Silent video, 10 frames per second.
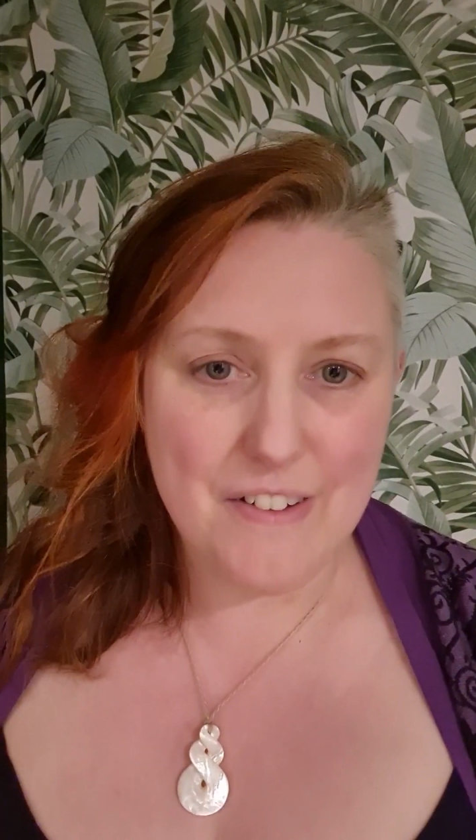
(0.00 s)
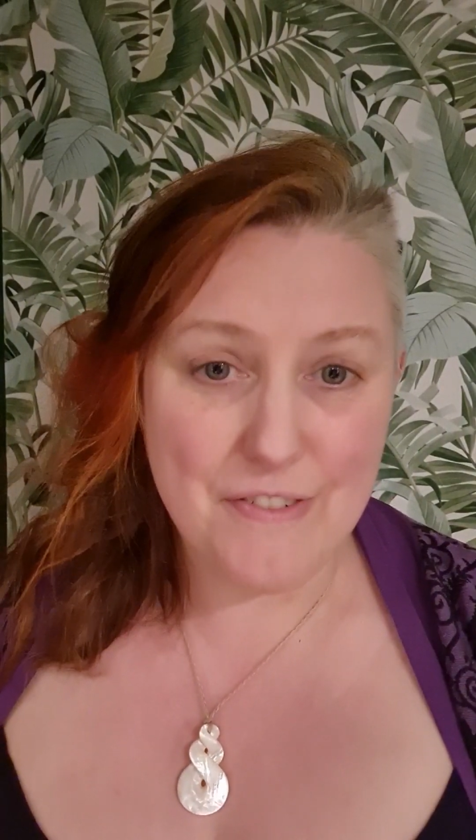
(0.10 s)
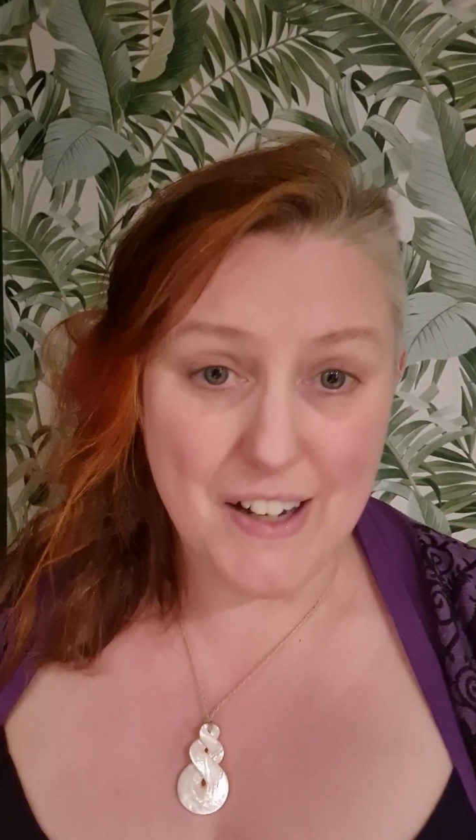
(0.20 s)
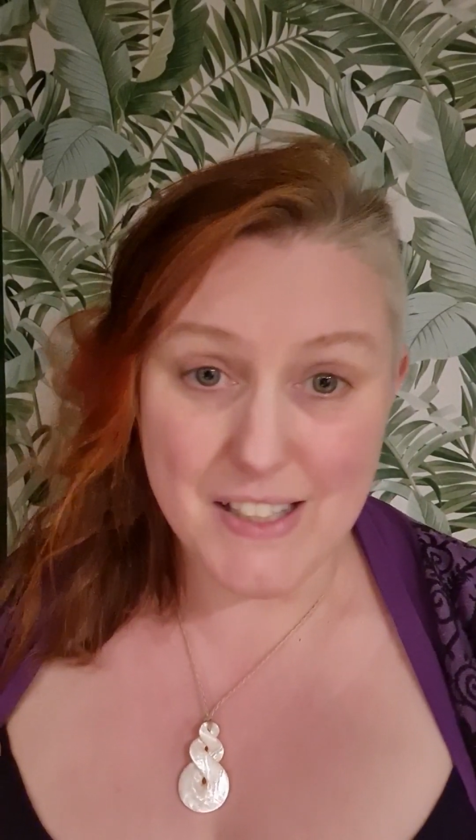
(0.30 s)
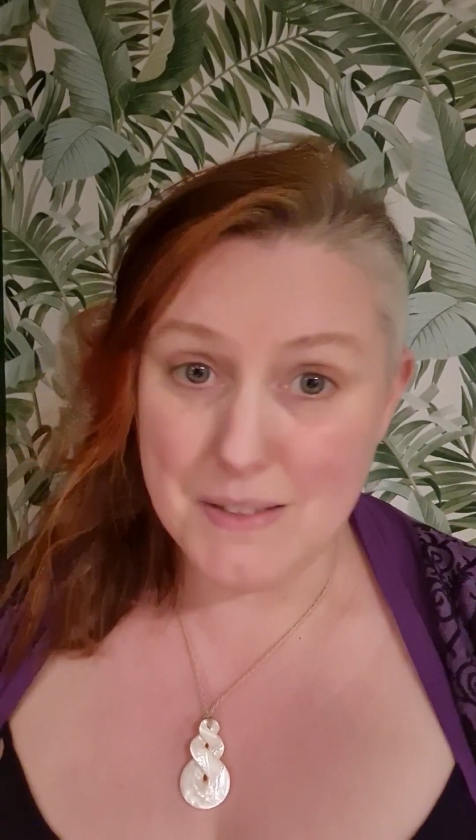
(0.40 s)

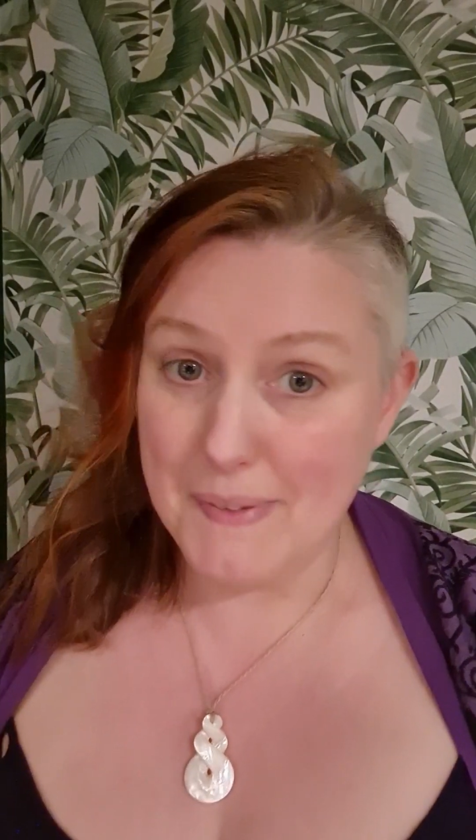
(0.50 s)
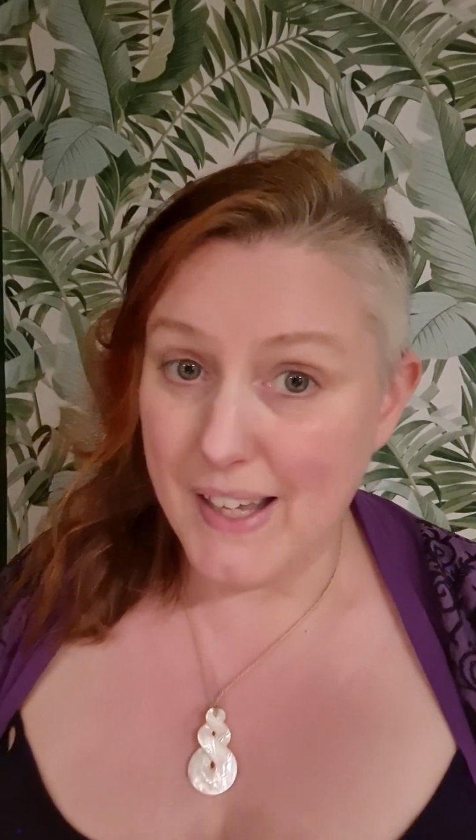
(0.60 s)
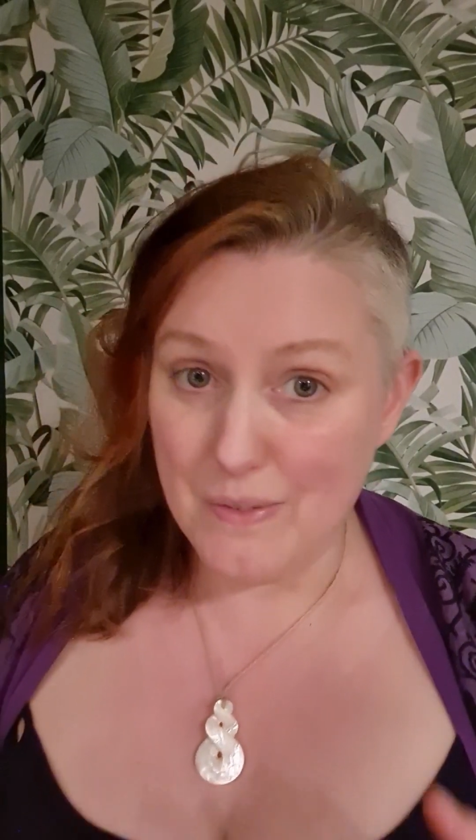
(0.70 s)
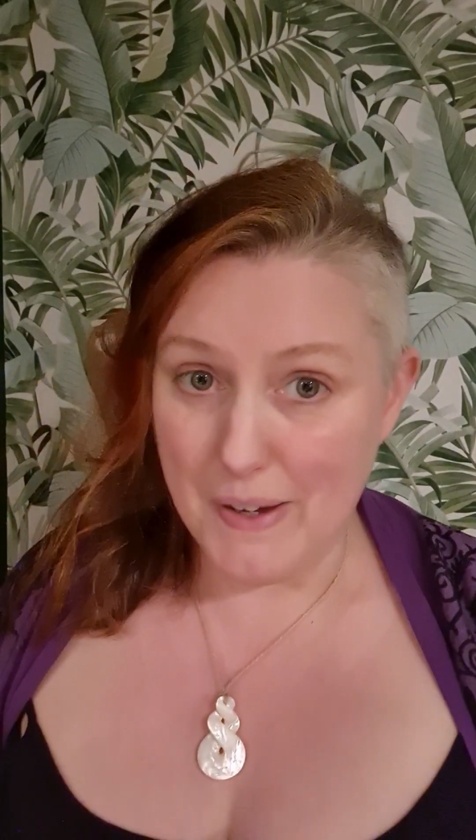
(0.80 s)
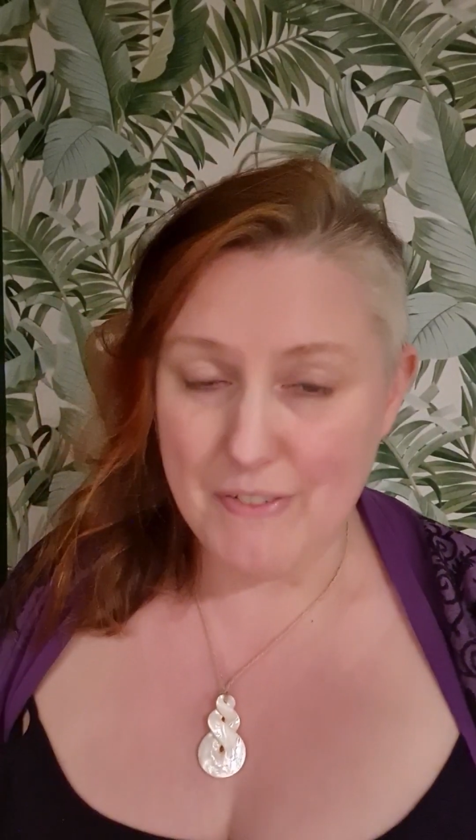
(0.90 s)
find me
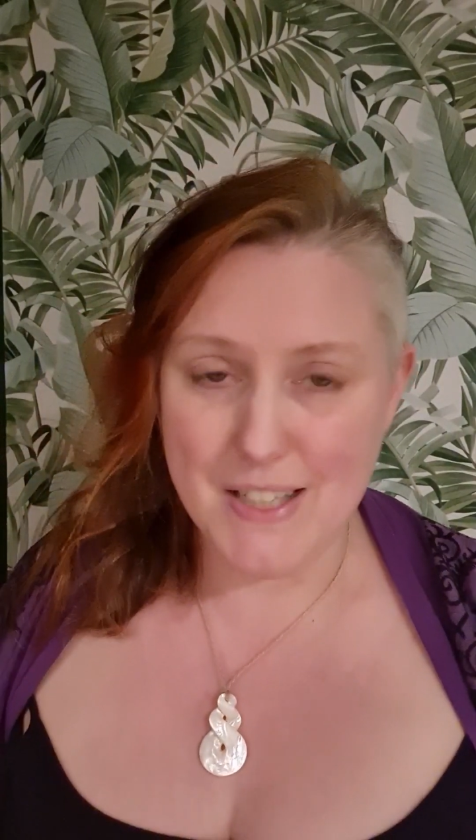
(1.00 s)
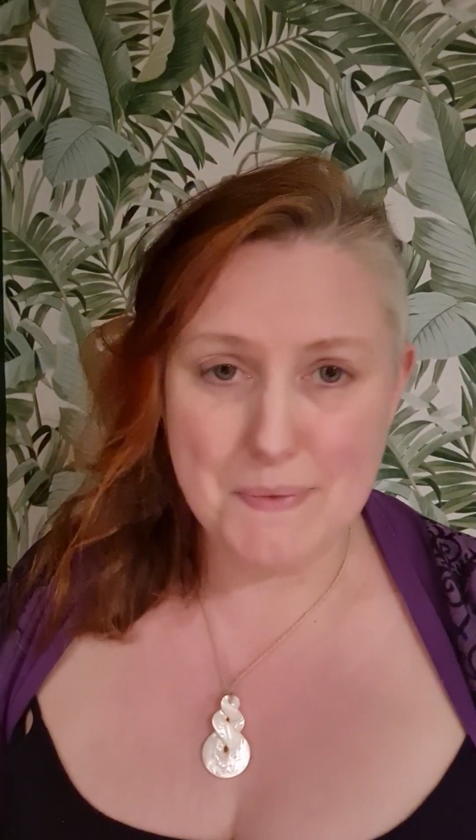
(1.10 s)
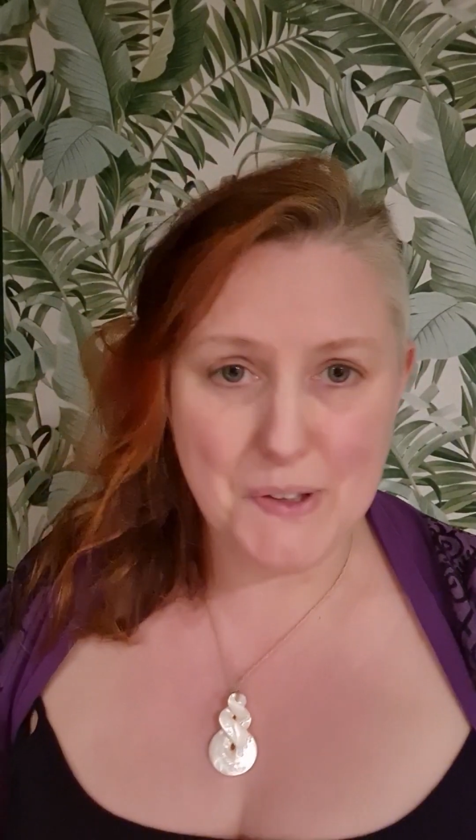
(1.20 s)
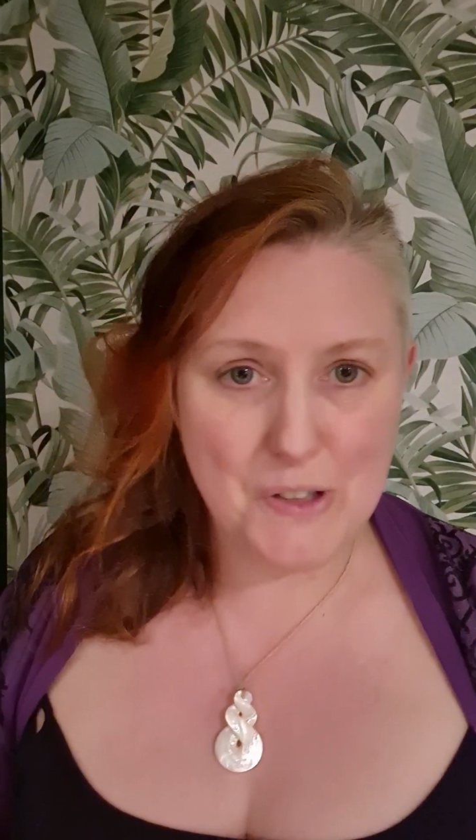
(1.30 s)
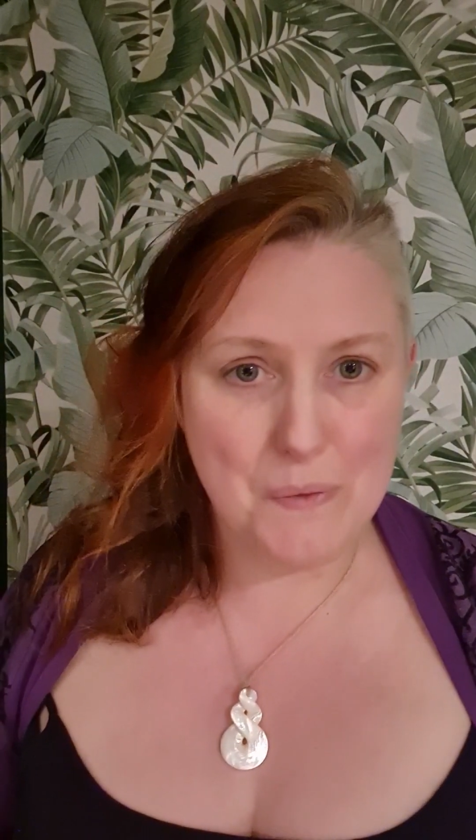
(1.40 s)
on my
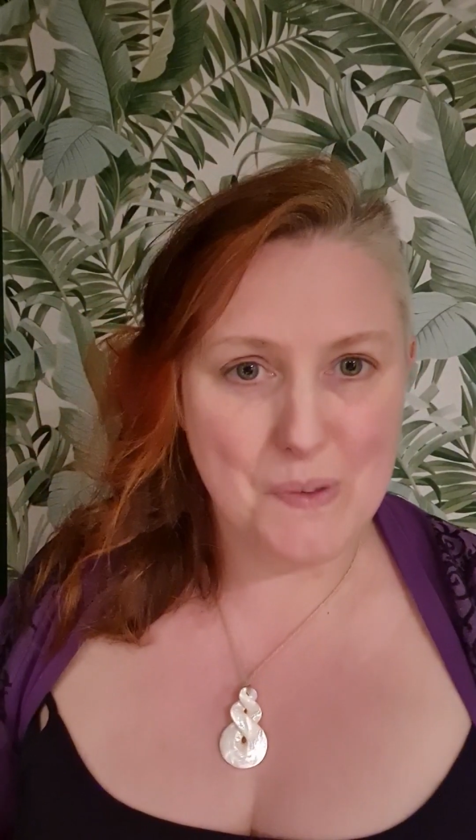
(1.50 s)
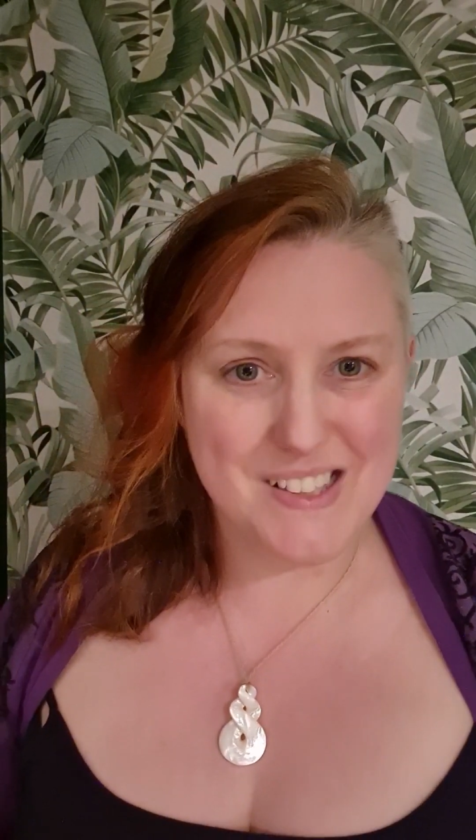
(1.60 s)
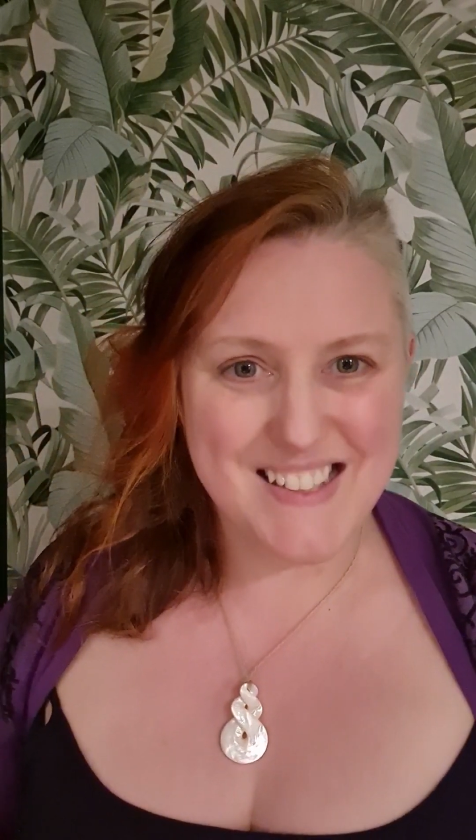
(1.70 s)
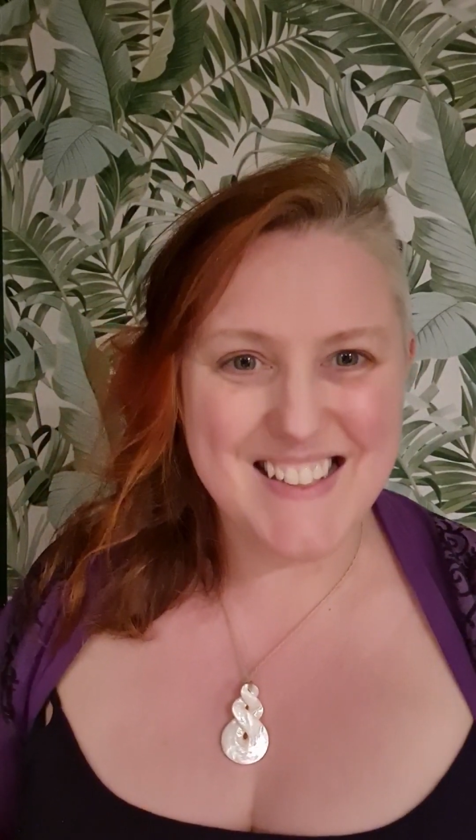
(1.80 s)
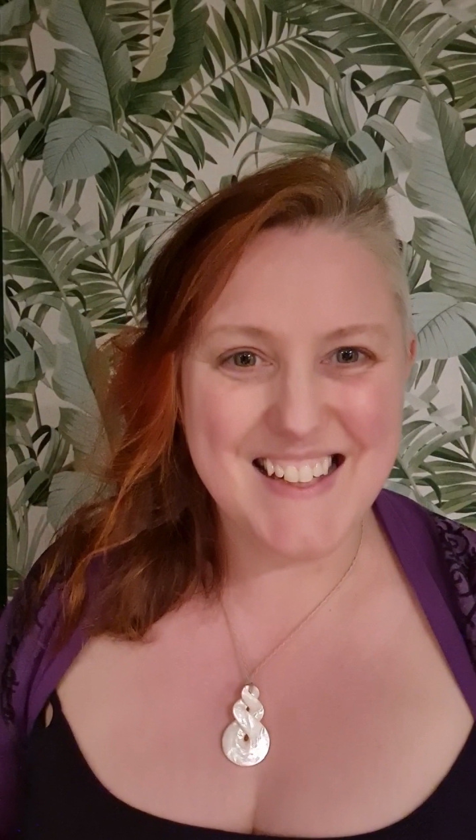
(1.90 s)
Facebook group,
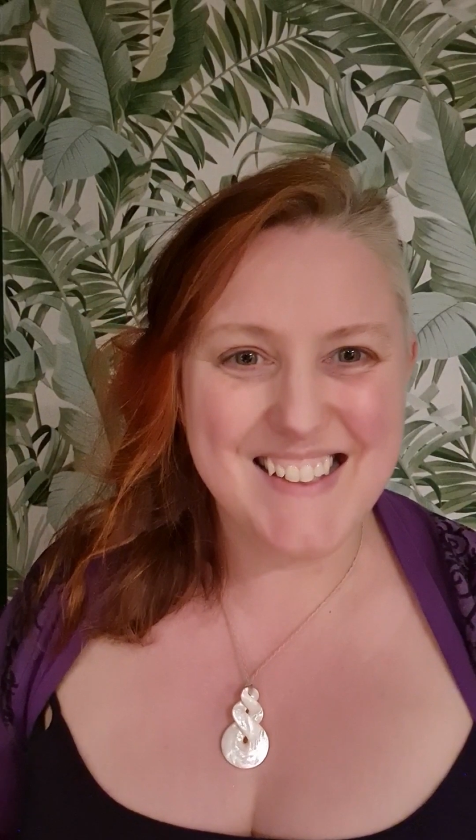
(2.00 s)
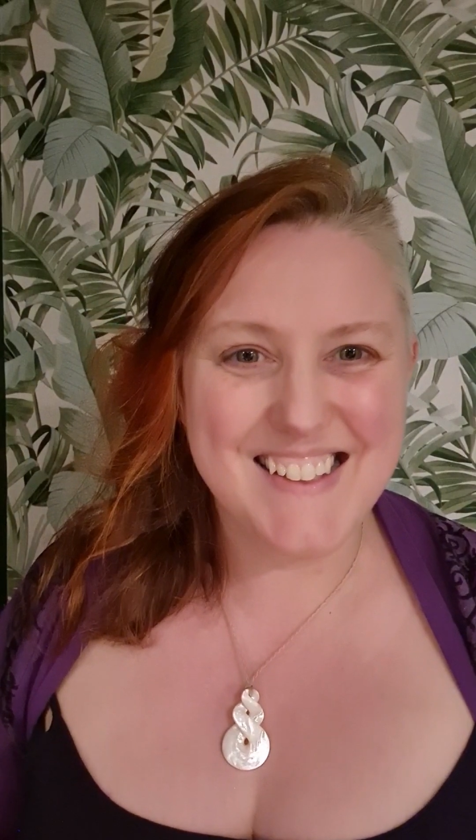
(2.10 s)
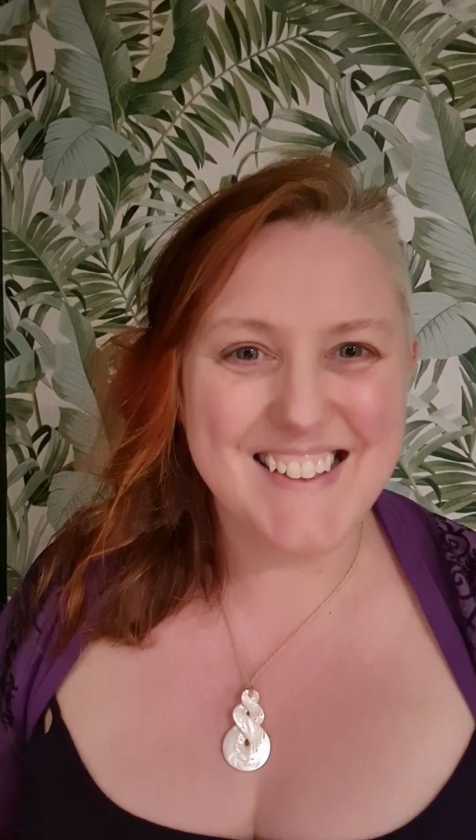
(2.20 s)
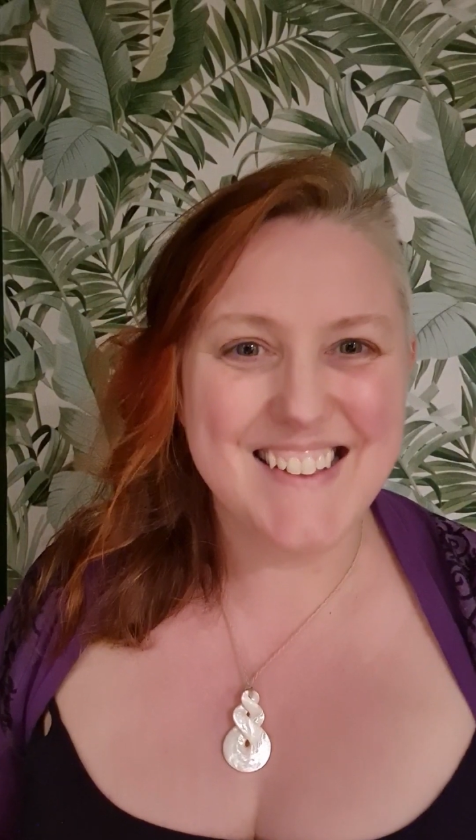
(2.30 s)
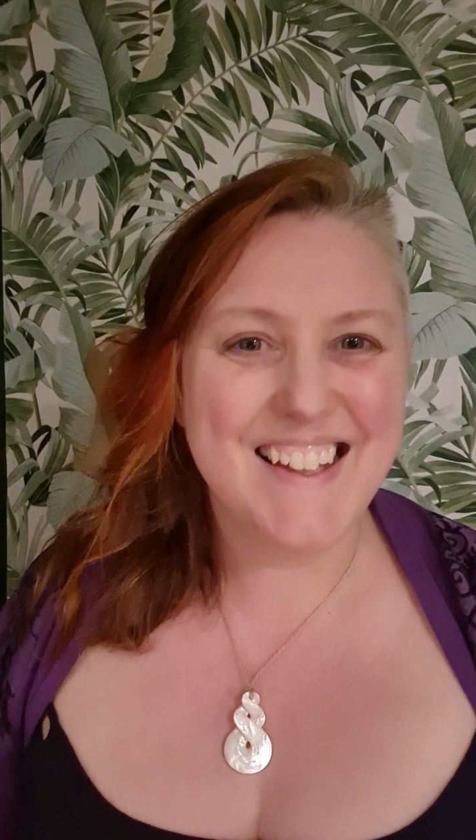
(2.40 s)
Witches Stitches.